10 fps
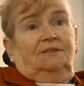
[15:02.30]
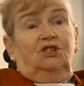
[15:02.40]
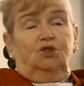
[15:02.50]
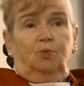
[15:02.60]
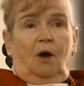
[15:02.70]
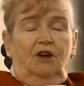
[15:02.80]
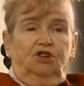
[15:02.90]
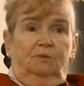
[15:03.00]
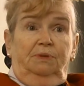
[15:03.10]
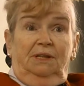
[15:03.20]

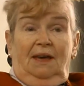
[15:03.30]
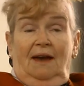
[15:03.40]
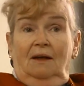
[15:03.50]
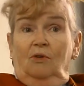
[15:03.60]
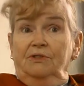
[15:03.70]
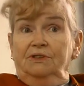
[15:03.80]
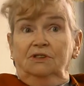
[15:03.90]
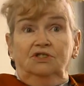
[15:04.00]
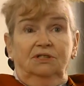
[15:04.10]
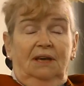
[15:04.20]
dishwasher, but all the
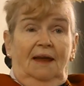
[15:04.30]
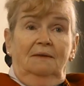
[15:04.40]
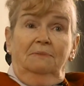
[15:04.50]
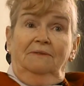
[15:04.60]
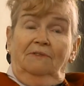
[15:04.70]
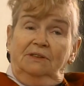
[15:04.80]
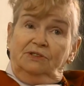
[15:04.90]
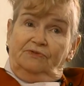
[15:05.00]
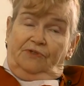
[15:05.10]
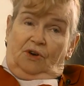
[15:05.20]
dishes had to be
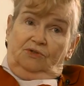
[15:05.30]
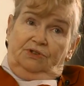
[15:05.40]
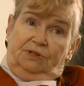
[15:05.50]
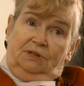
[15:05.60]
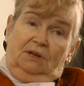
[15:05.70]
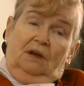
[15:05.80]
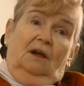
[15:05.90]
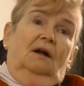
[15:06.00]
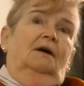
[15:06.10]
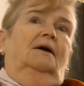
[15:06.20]
rinsed first.
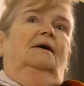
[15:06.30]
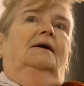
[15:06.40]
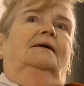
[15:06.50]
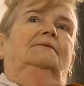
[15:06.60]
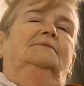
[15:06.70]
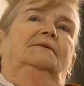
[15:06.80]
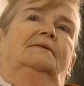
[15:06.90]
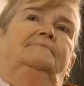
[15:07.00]
And